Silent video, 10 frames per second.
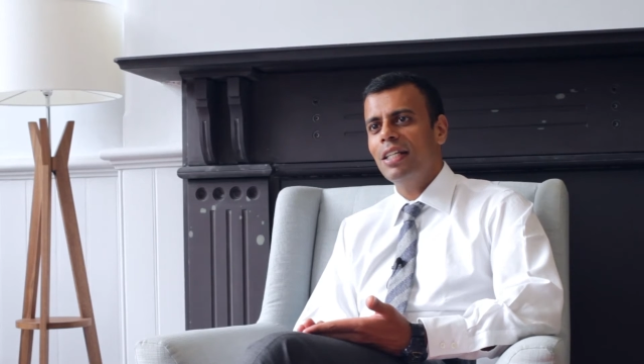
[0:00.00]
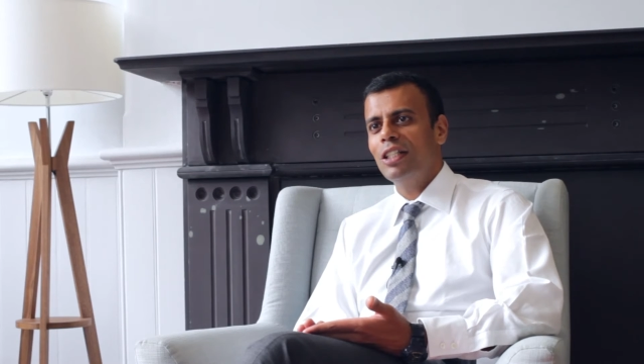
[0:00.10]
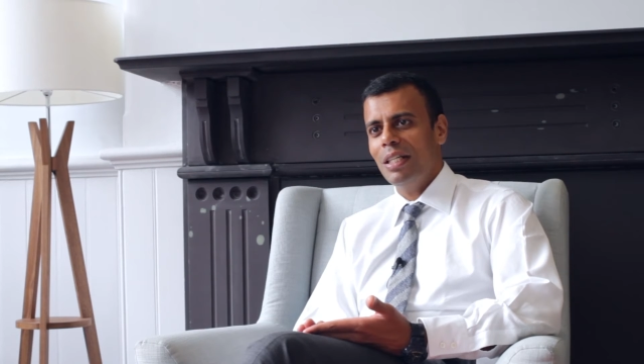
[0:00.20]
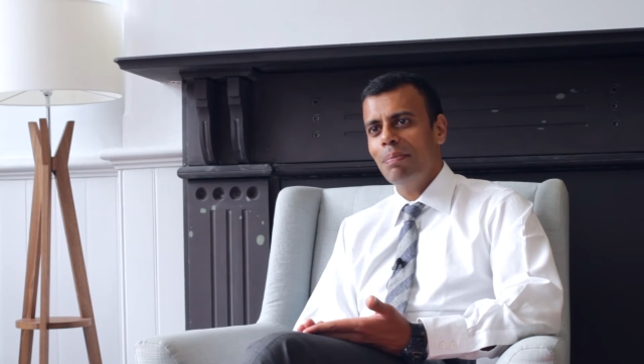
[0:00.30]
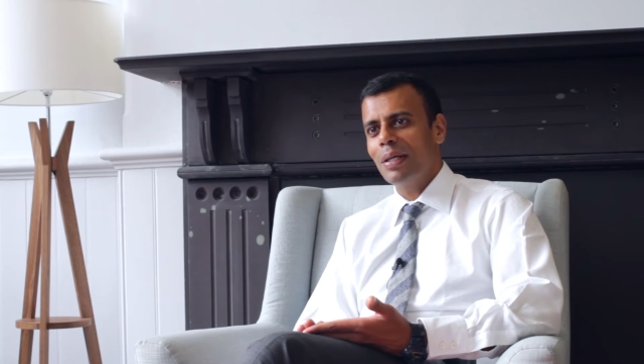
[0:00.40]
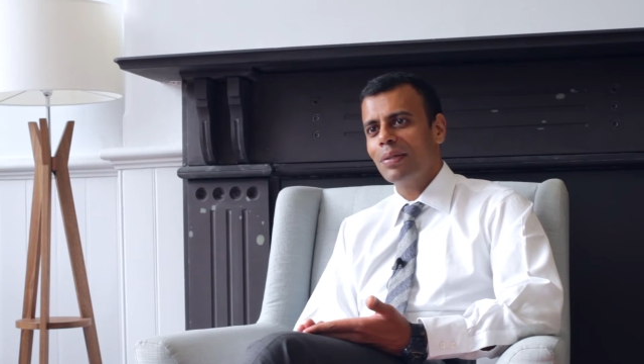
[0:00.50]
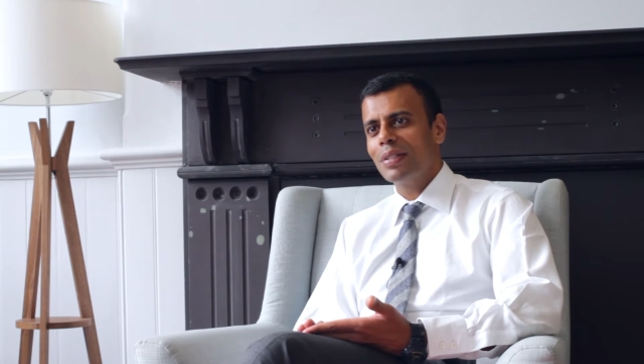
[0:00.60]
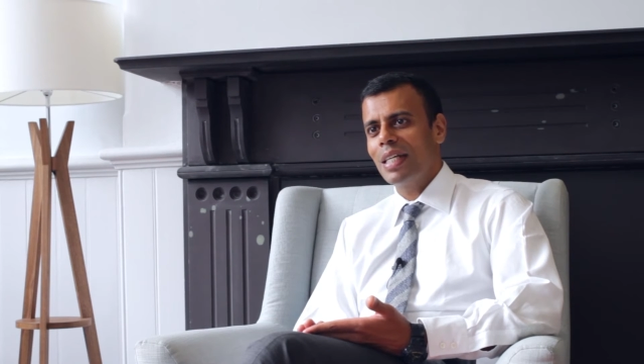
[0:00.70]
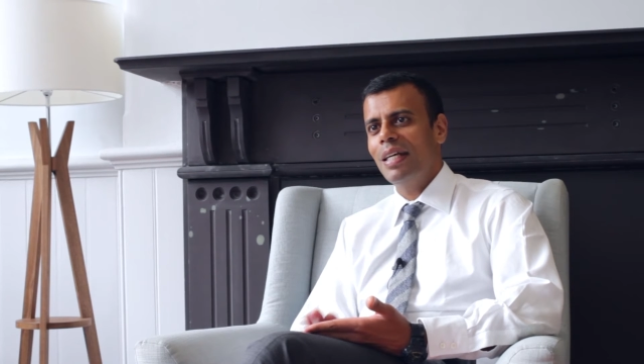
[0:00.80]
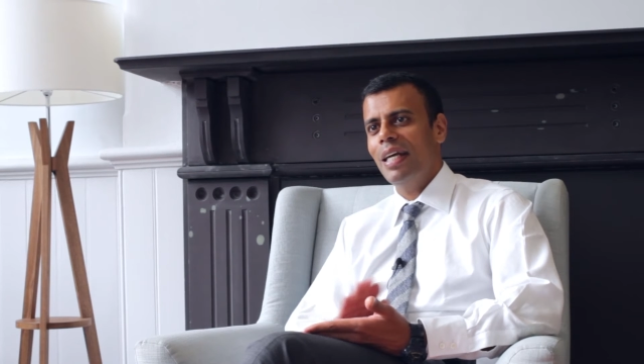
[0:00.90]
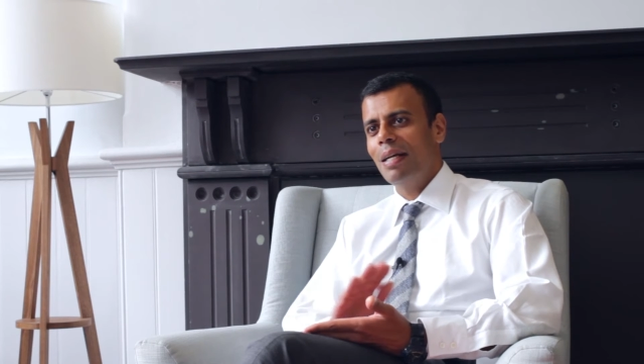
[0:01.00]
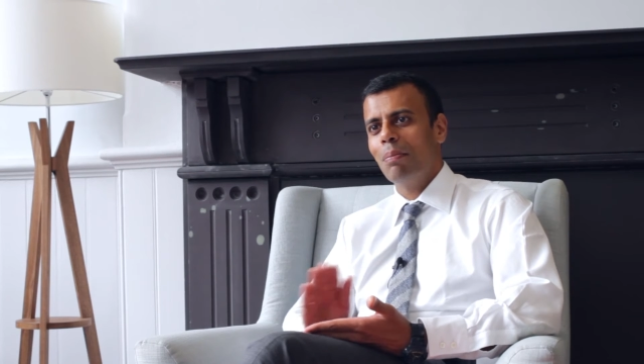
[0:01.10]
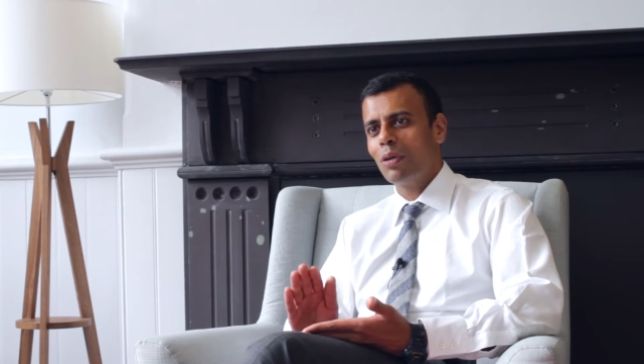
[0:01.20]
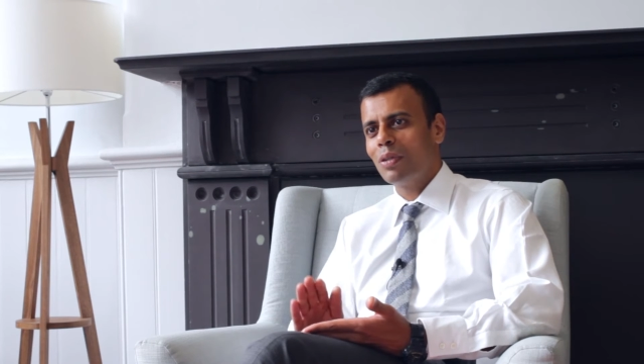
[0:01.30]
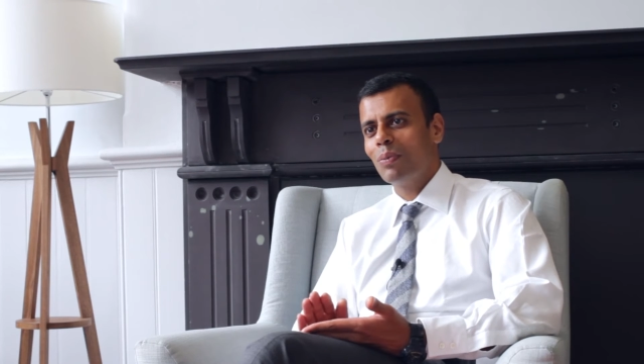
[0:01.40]
energy bills in a
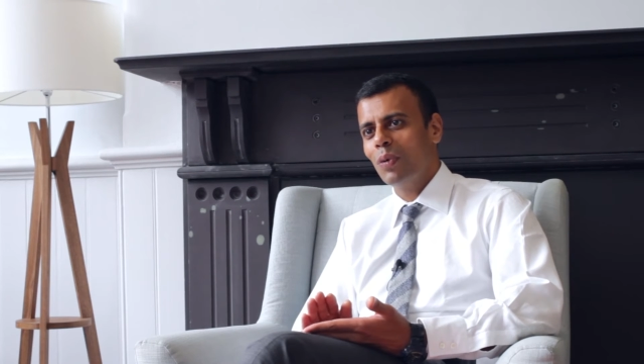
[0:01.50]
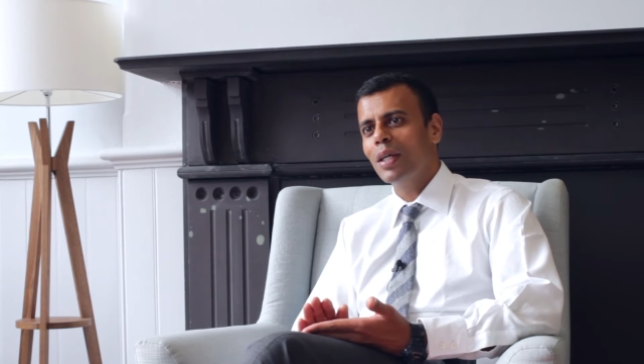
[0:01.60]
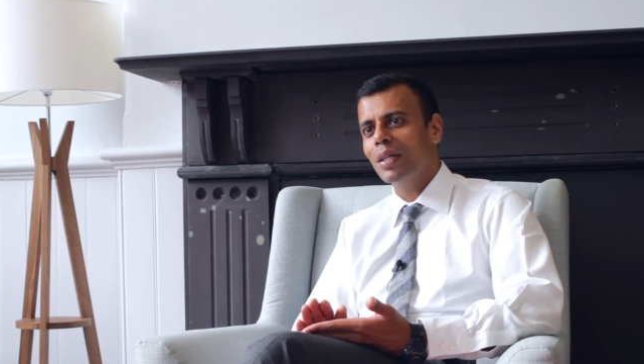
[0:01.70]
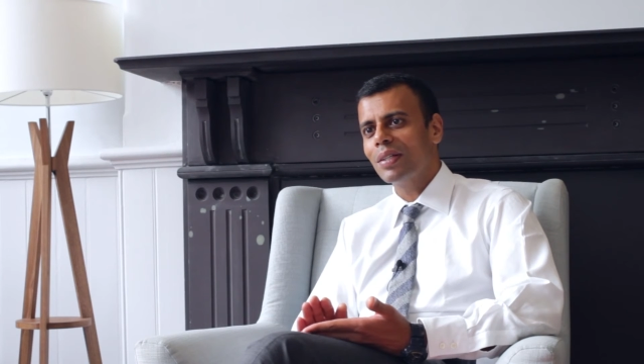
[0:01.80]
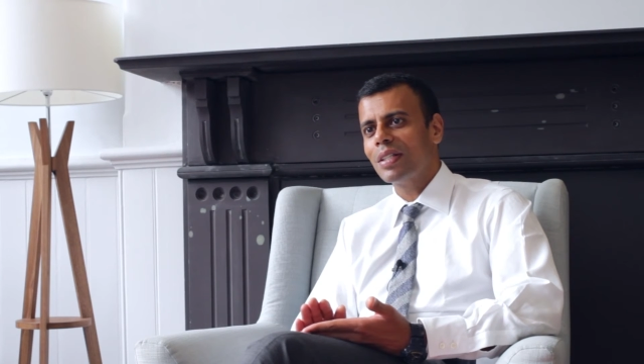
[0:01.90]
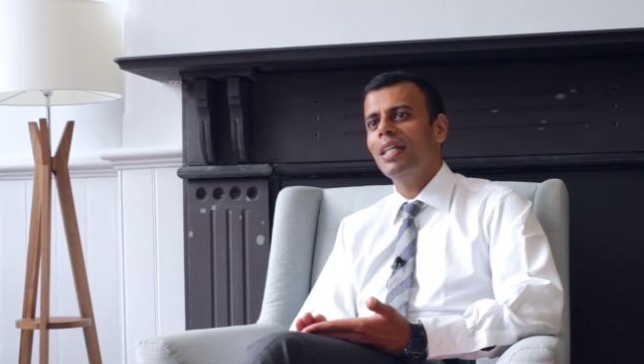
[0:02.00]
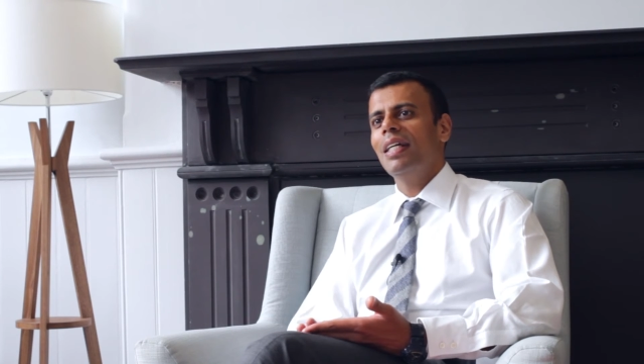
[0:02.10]
modern world